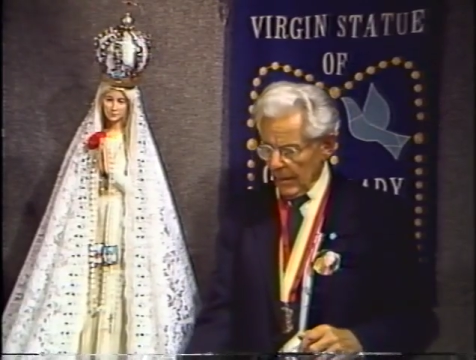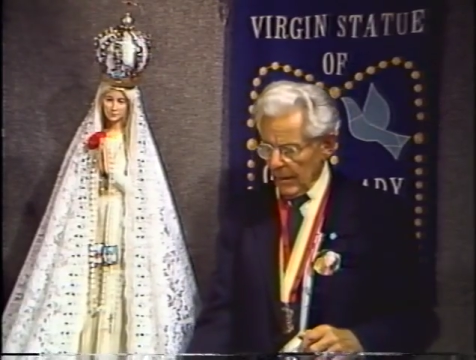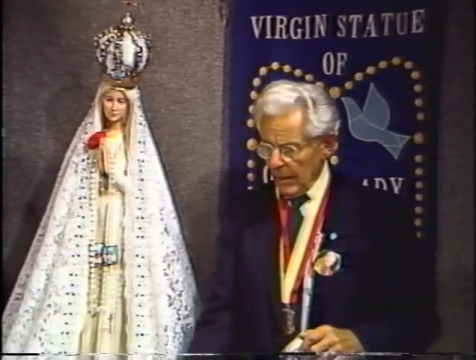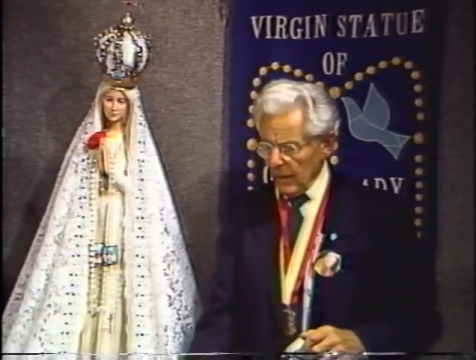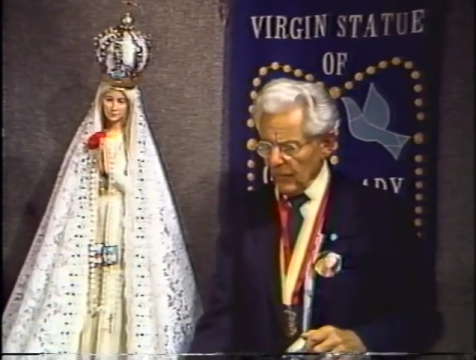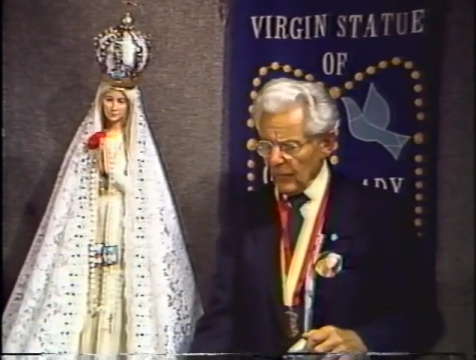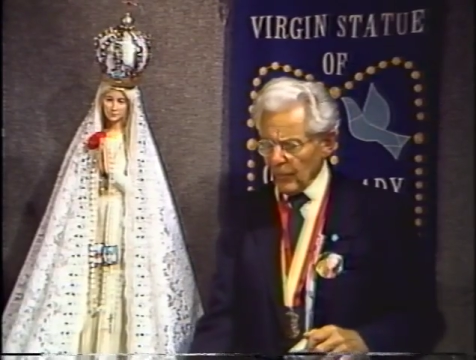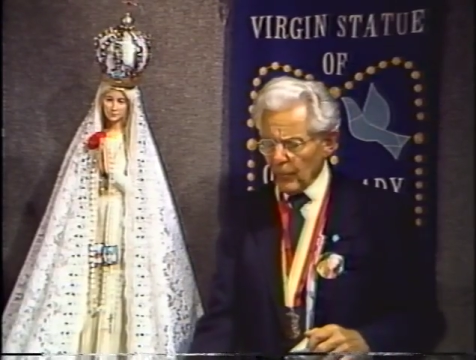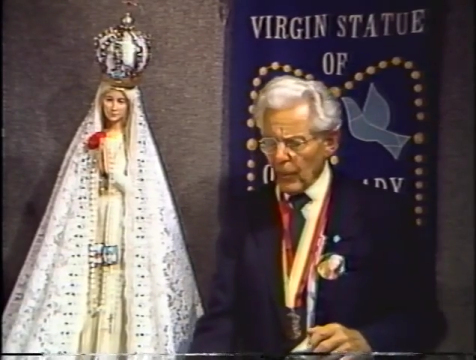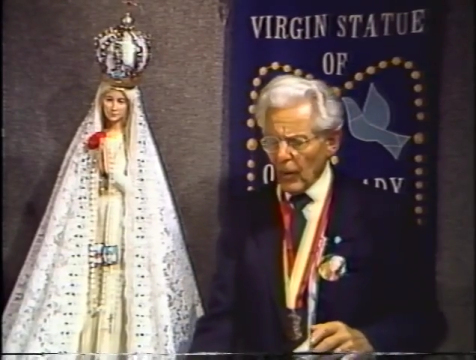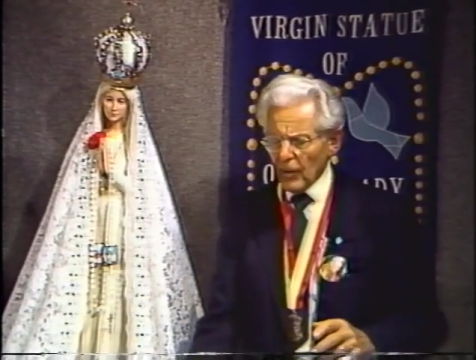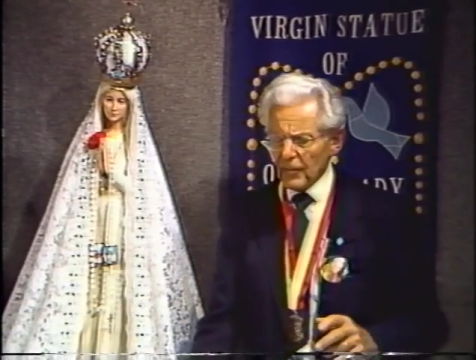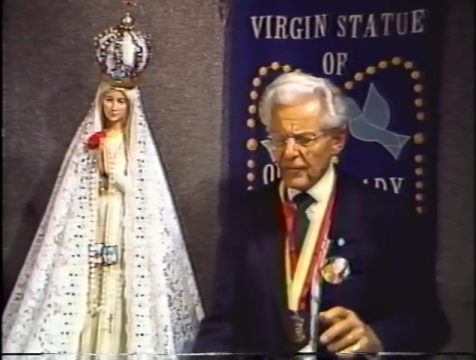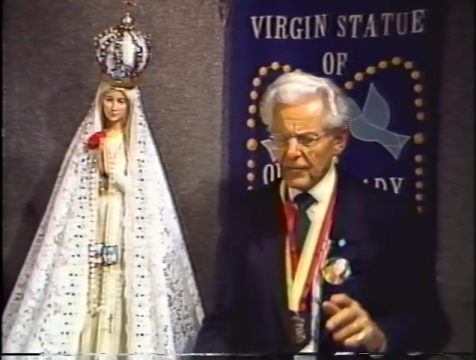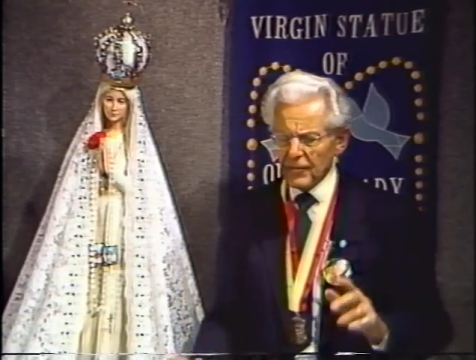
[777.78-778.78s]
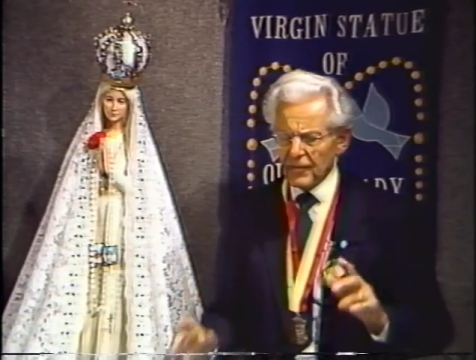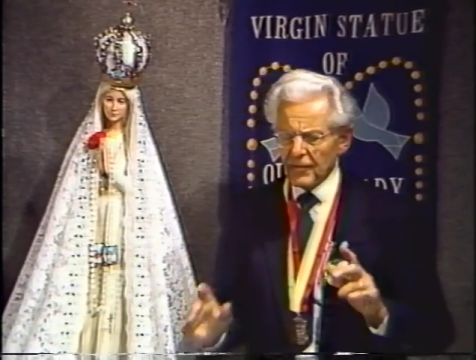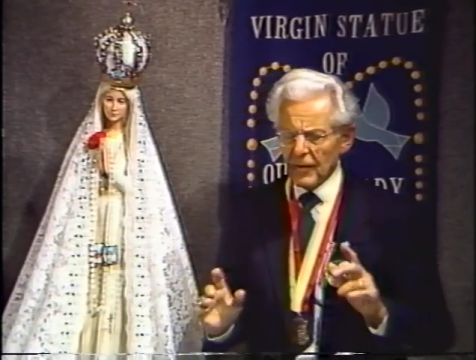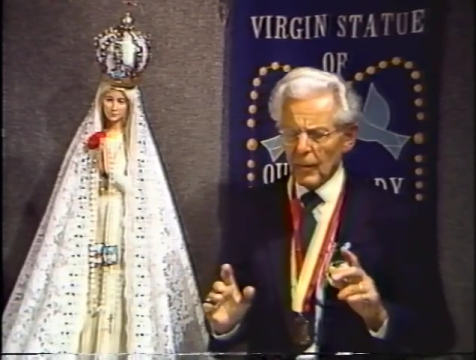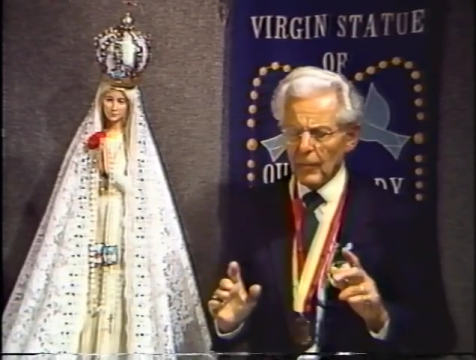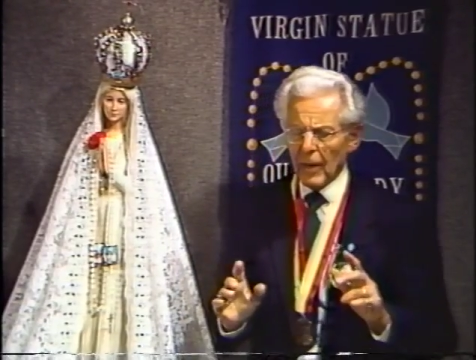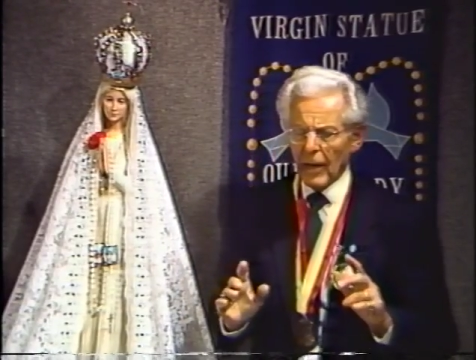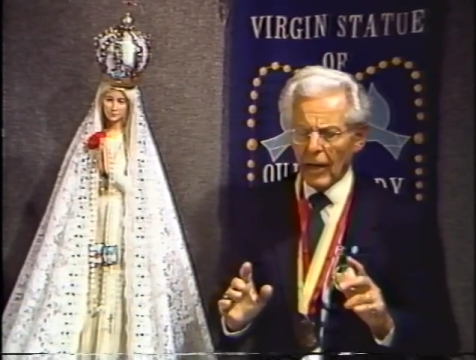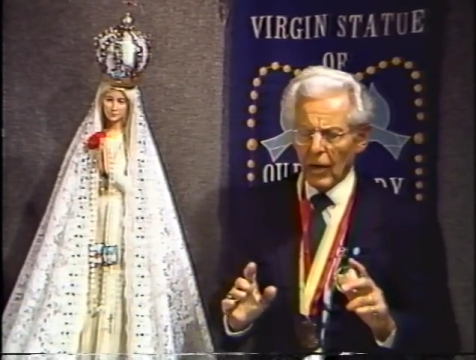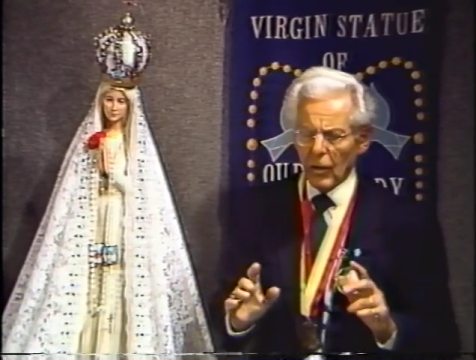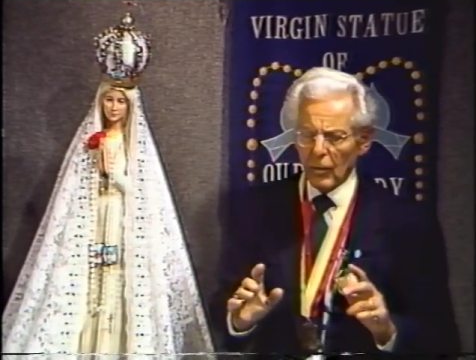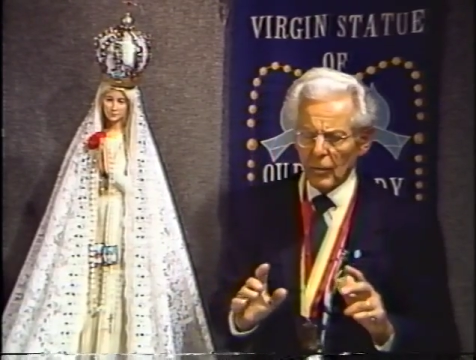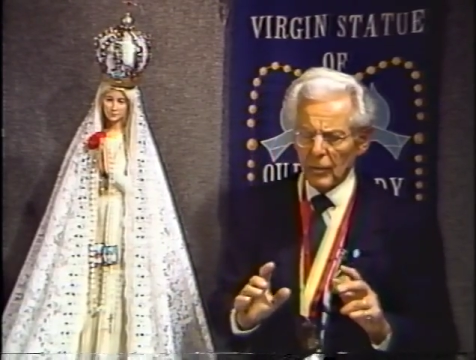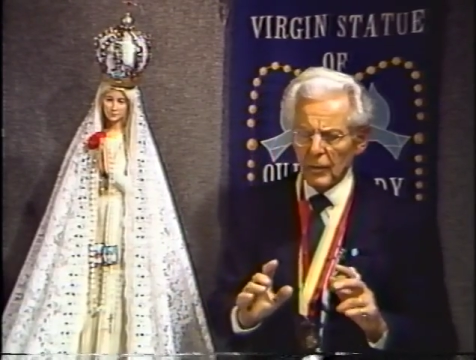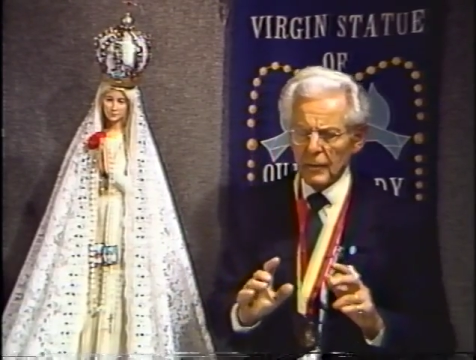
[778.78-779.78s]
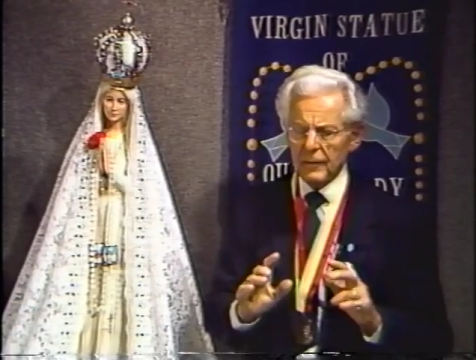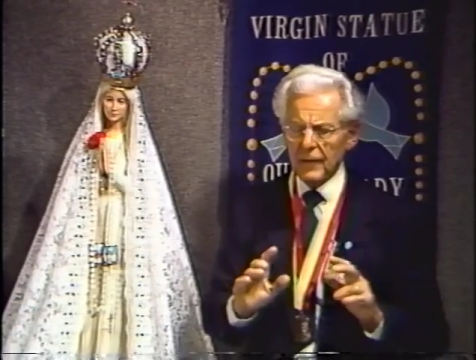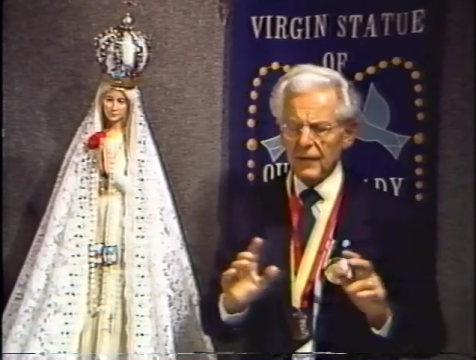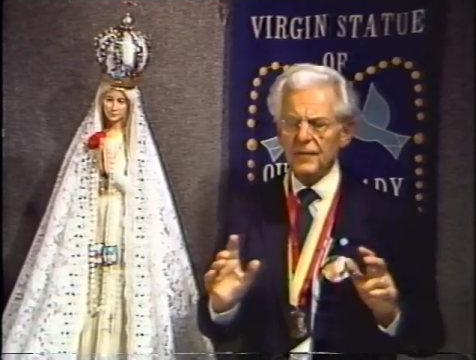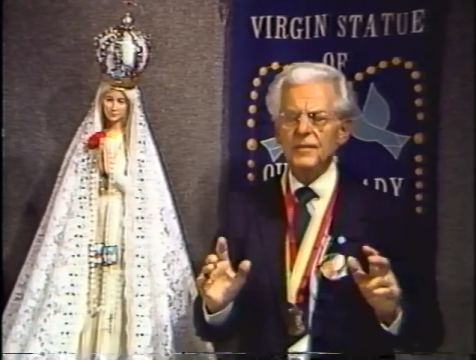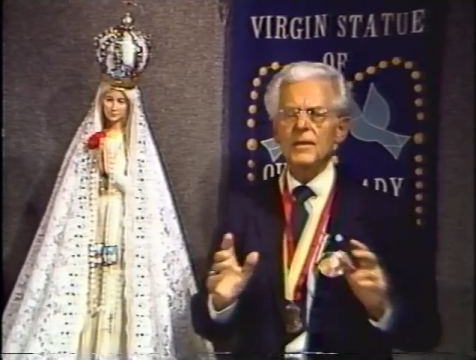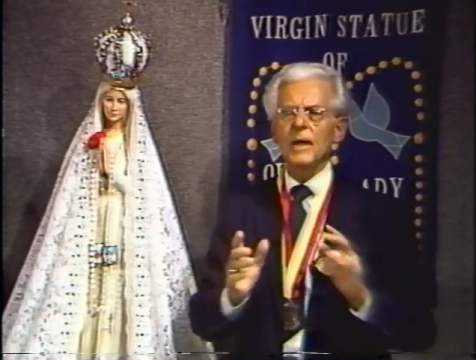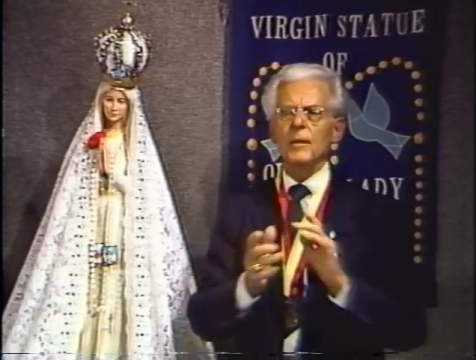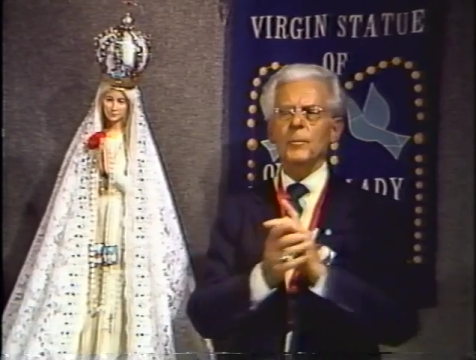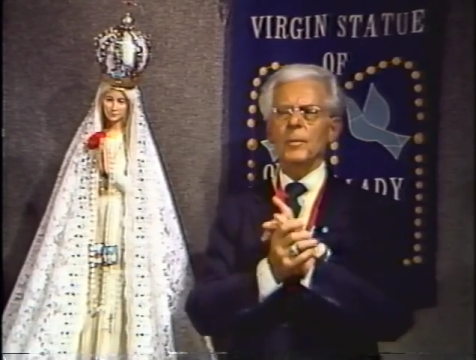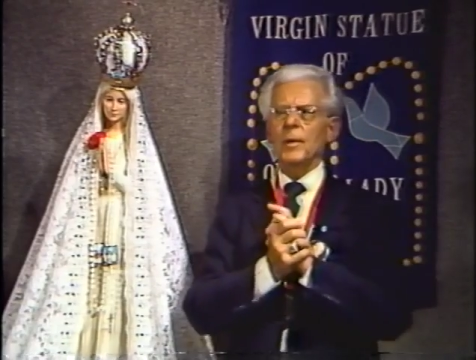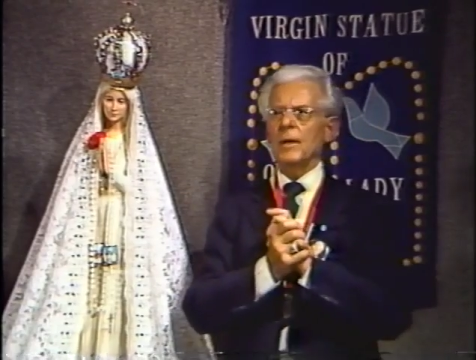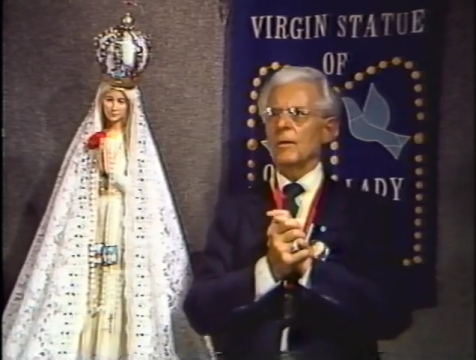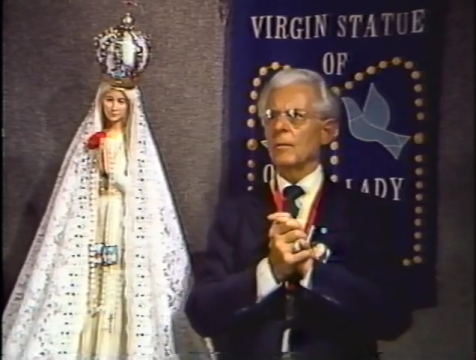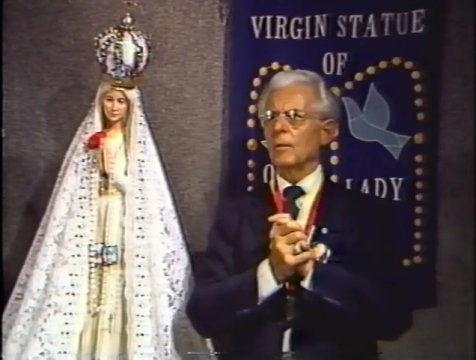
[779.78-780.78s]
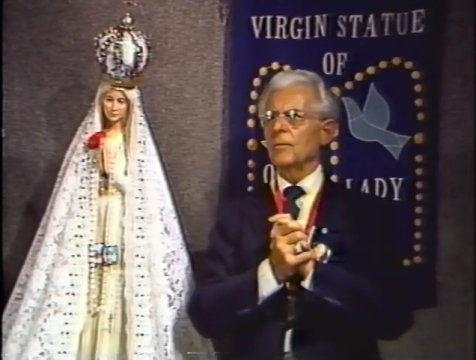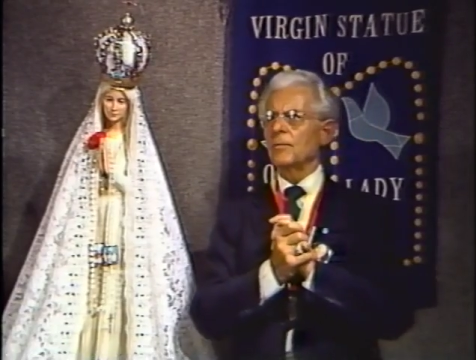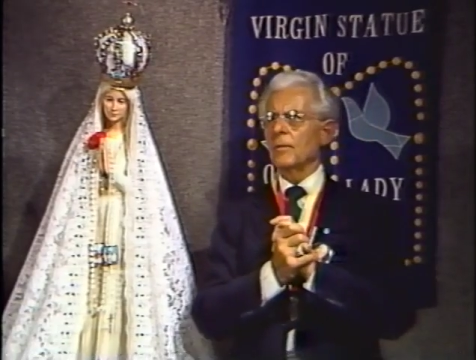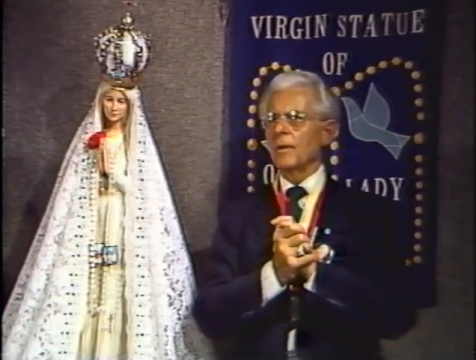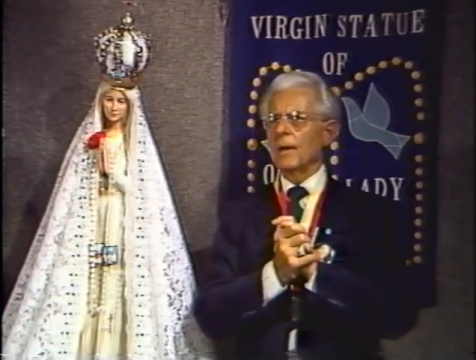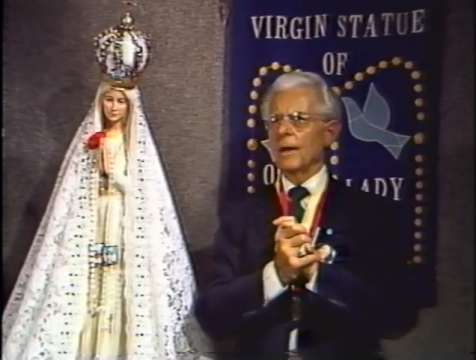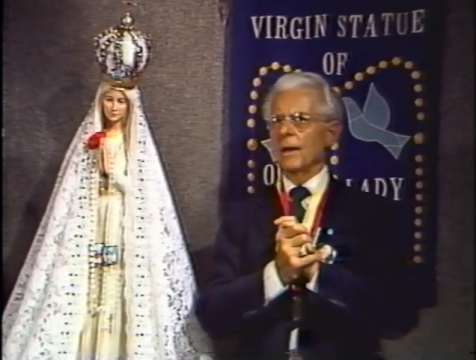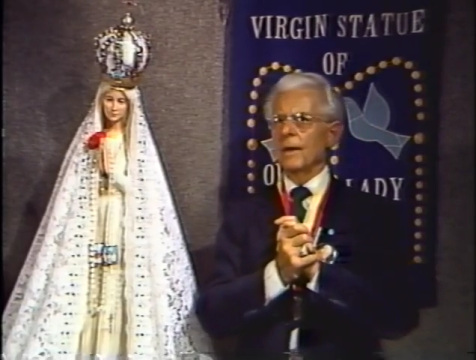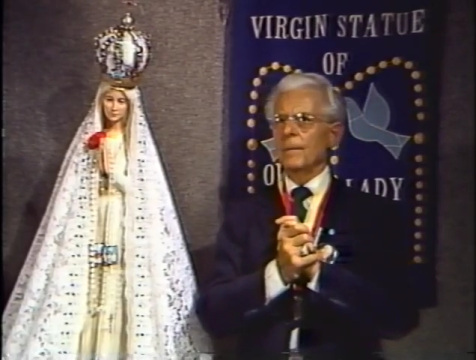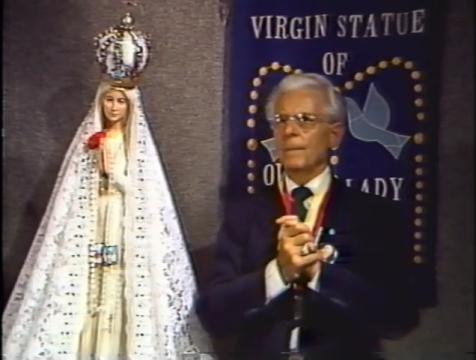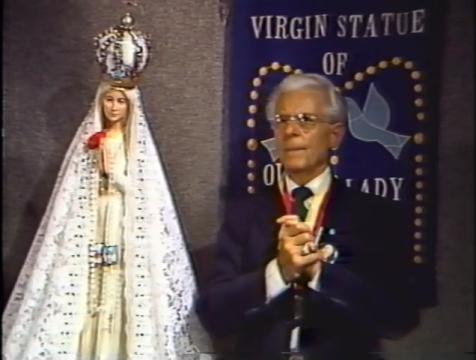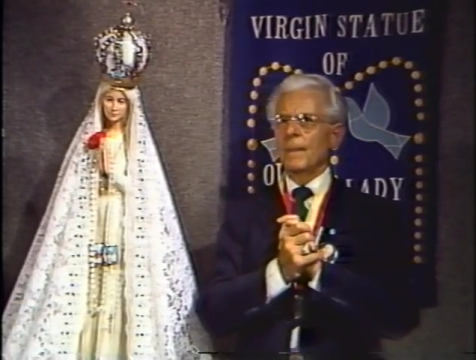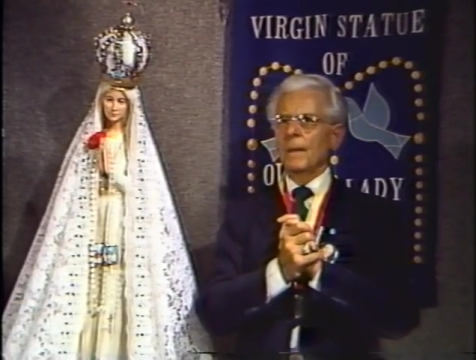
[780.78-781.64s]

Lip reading: if a person somehow does not pray the Rosary a day,